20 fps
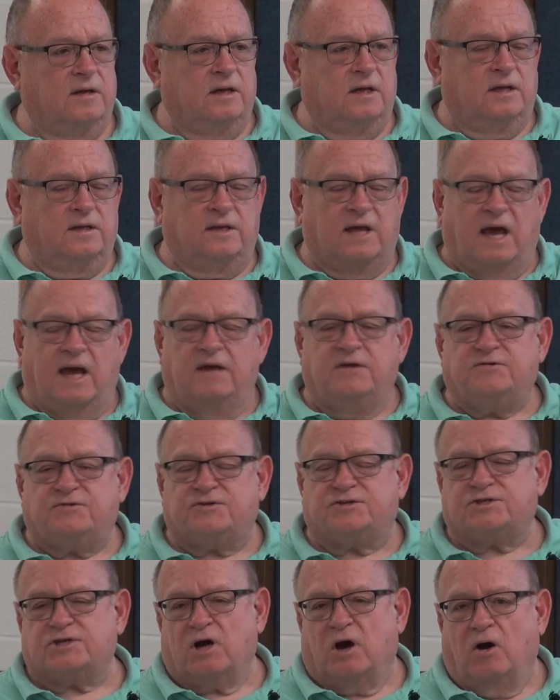They've
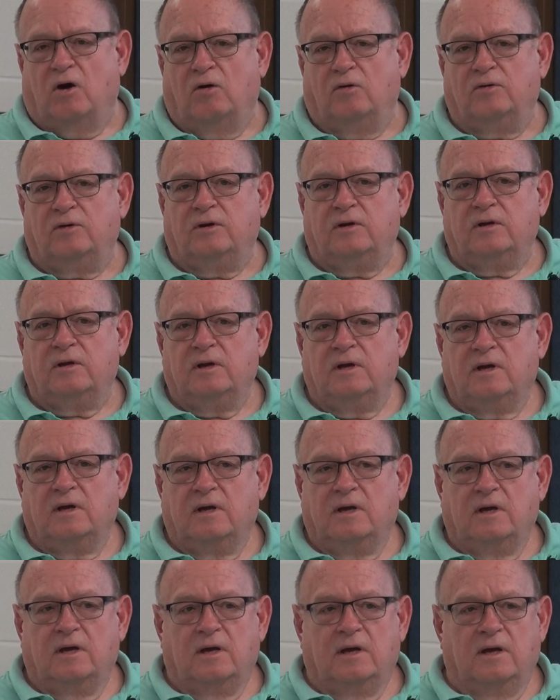shown
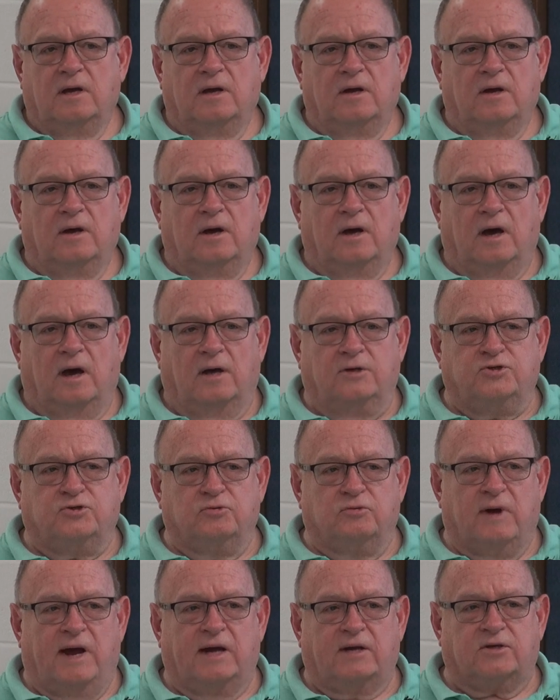a
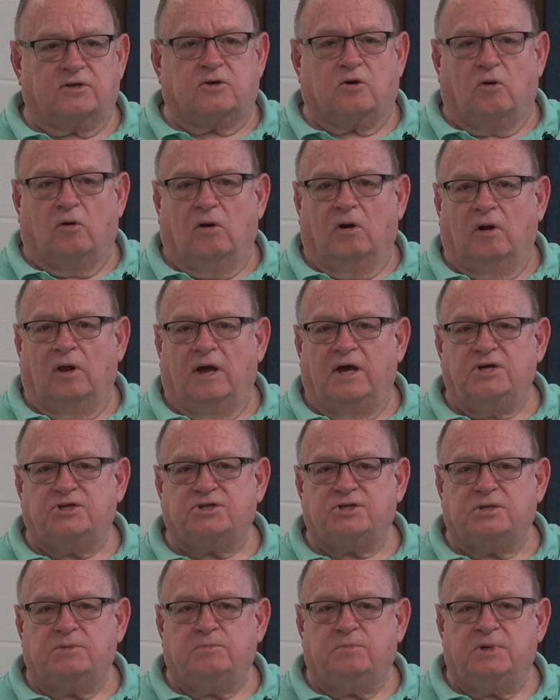direct
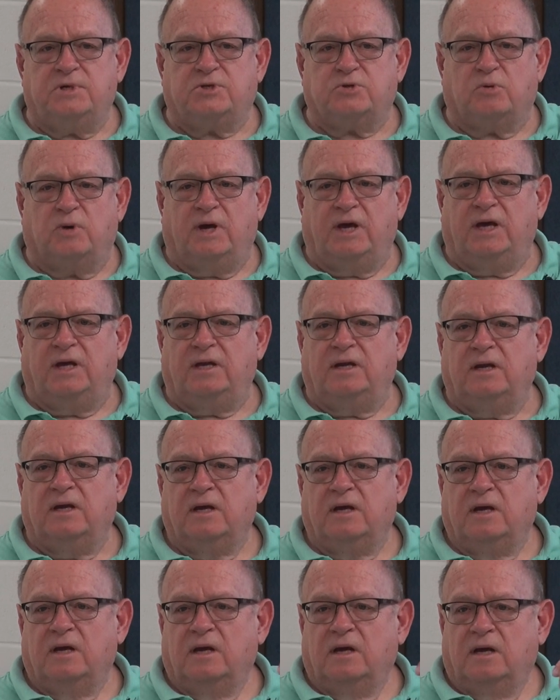correlation between
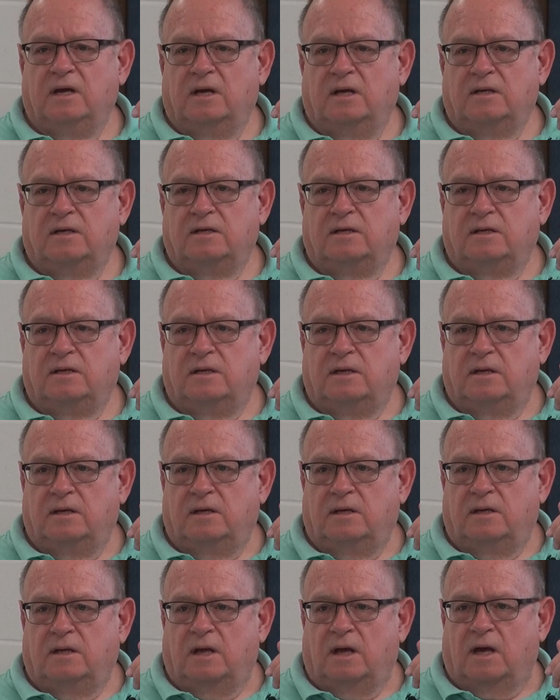
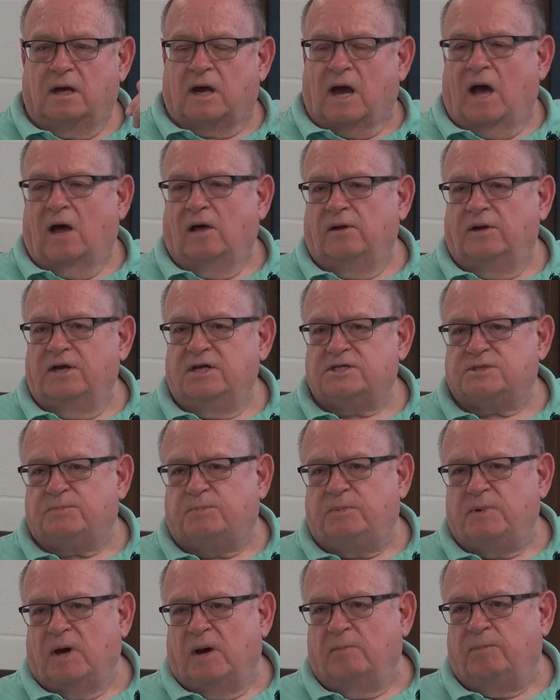a colony's
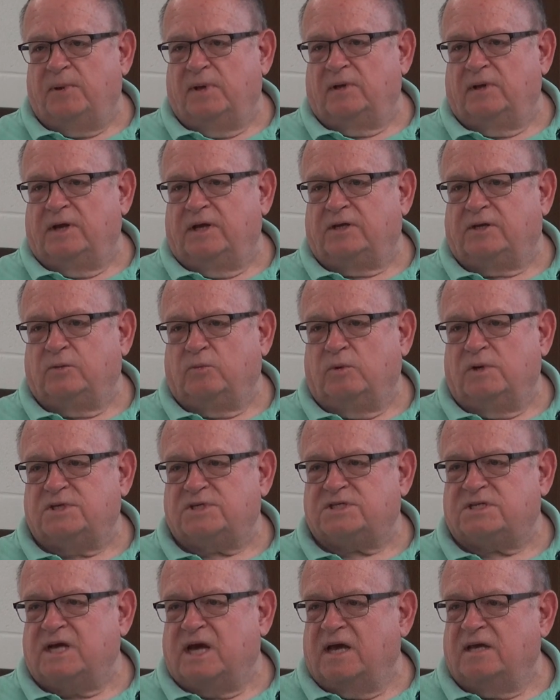ability to
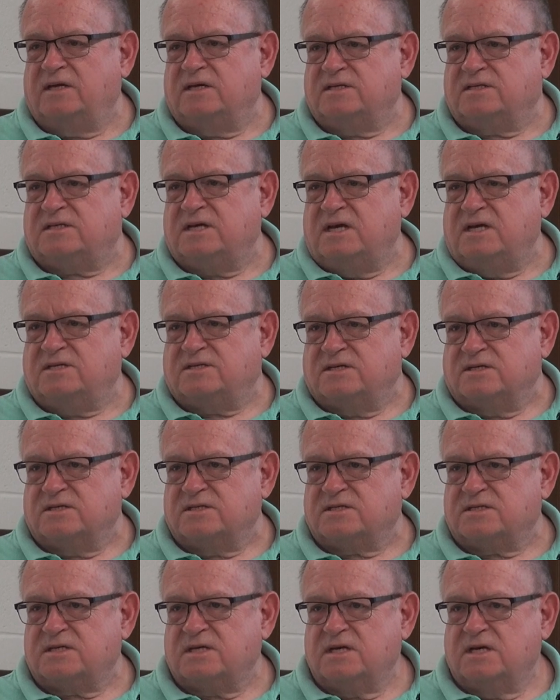withstand
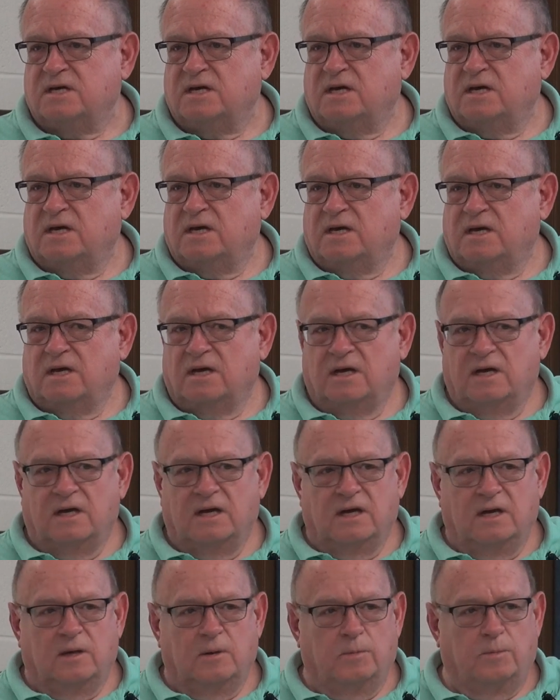diseases
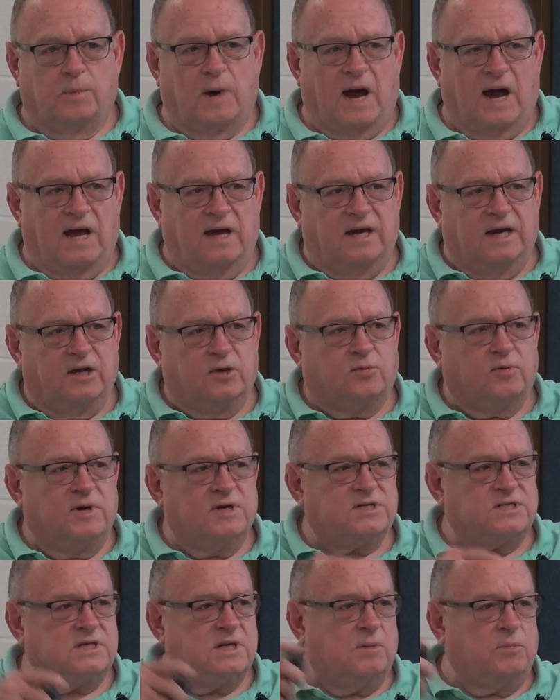by an
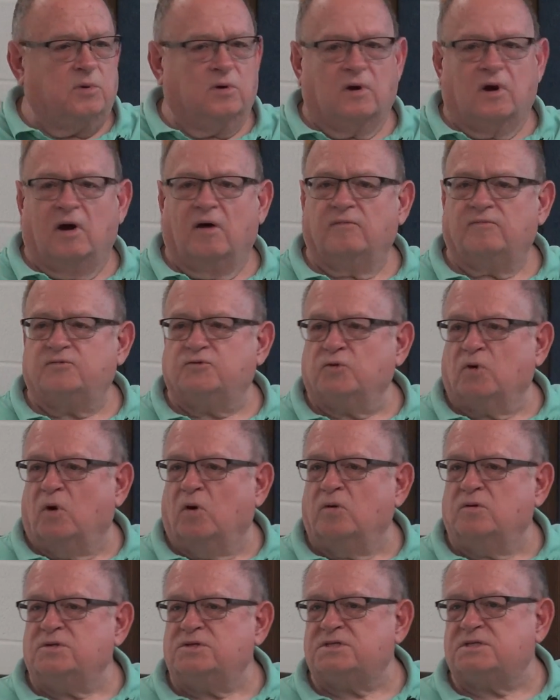increased number of
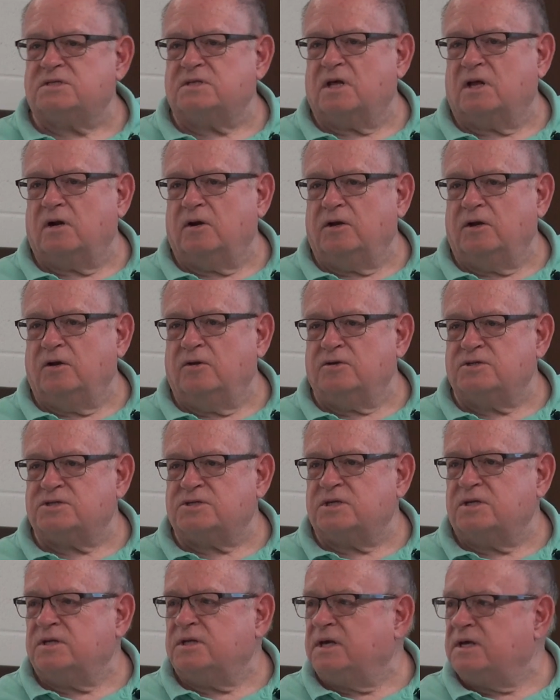drones that are used
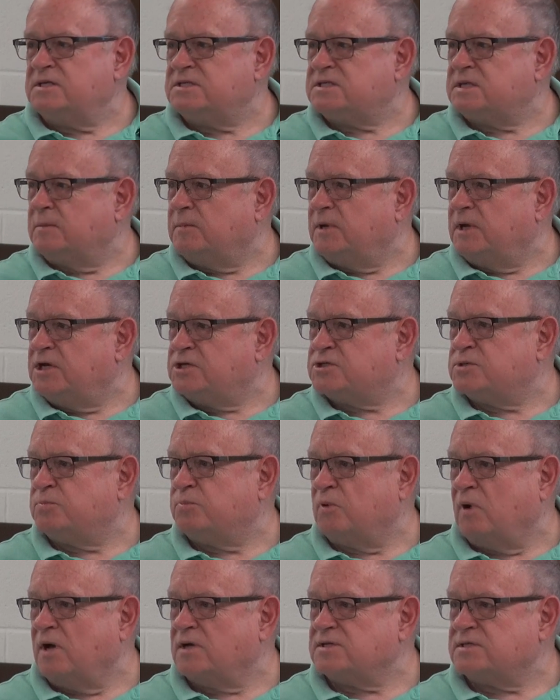in the insemination
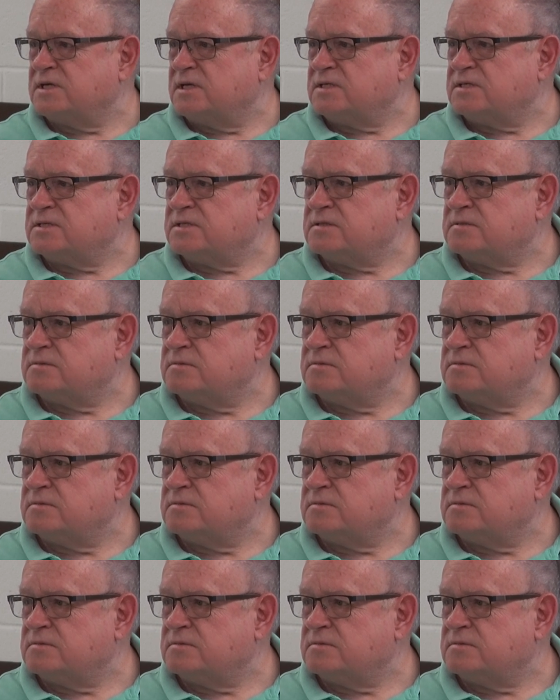process.